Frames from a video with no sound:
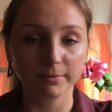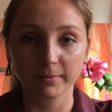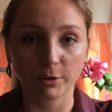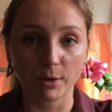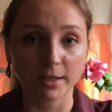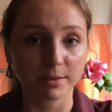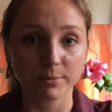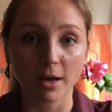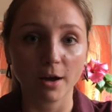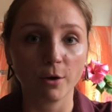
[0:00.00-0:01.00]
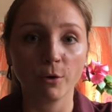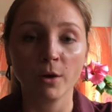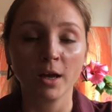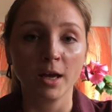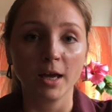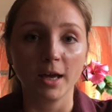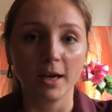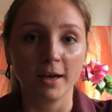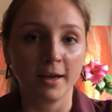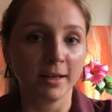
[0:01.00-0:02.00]
correct somehow.
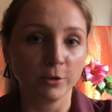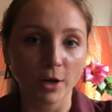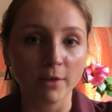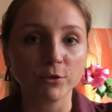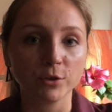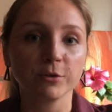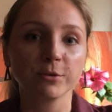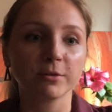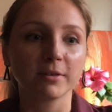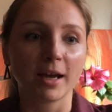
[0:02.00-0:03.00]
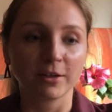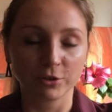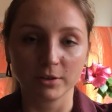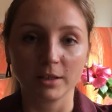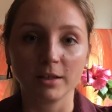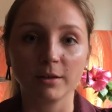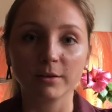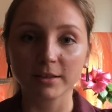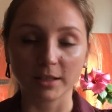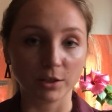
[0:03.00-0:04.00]
And you have to actually
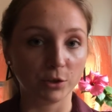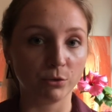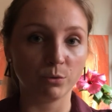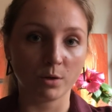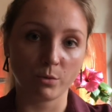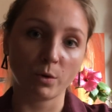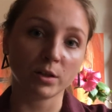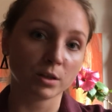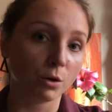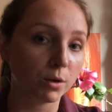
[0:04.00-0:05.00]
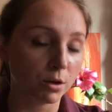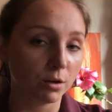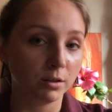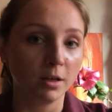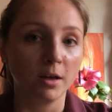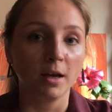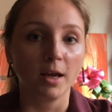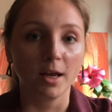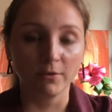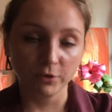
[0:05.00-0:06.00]
stay tuned with what's going on
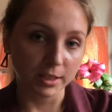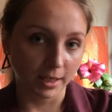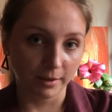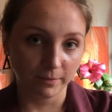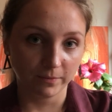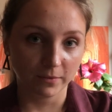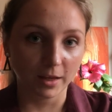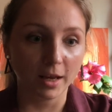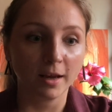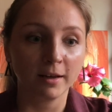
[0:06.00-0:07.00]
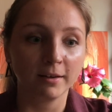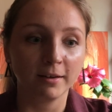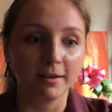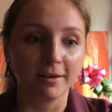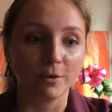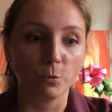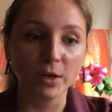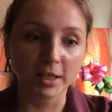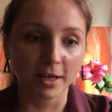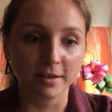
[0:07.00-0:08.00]
every day. And
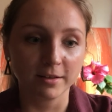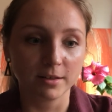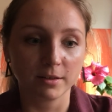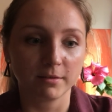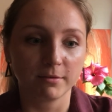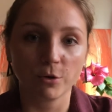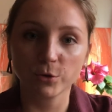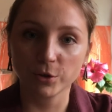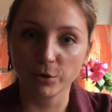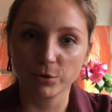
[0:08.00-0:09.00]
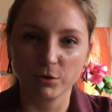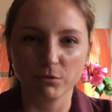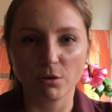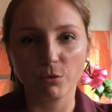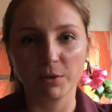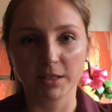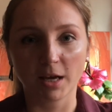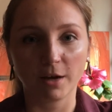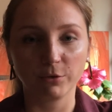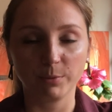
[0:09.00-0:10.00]
weekends also don't always
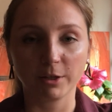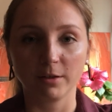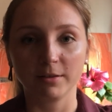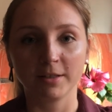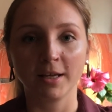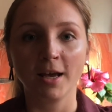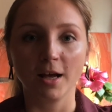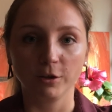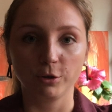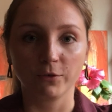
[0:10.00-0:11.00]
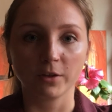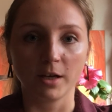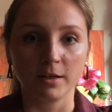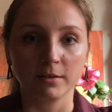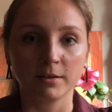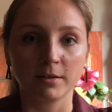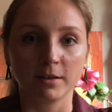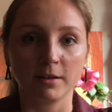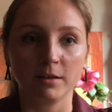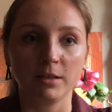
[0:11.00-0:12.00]
count because a lot of clients
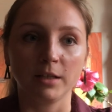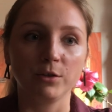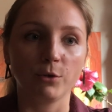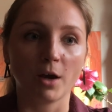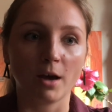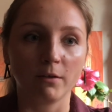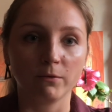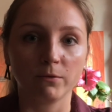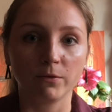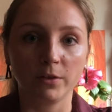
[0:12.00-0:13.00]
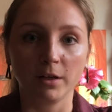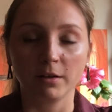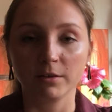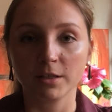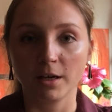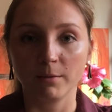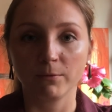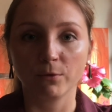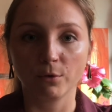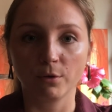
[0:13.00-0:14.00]
tend to have their time
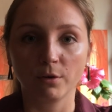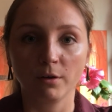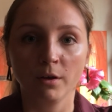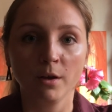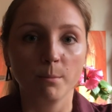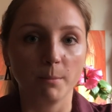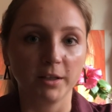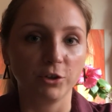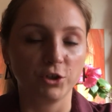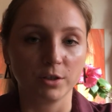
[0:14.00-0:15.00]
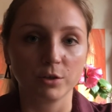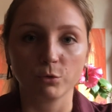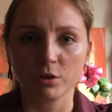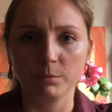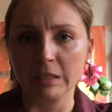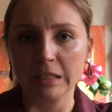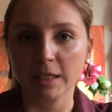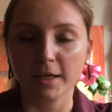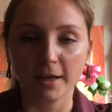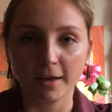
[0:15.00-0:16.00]
for managing social
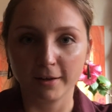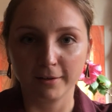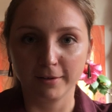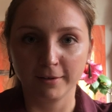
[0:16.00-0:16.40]
media and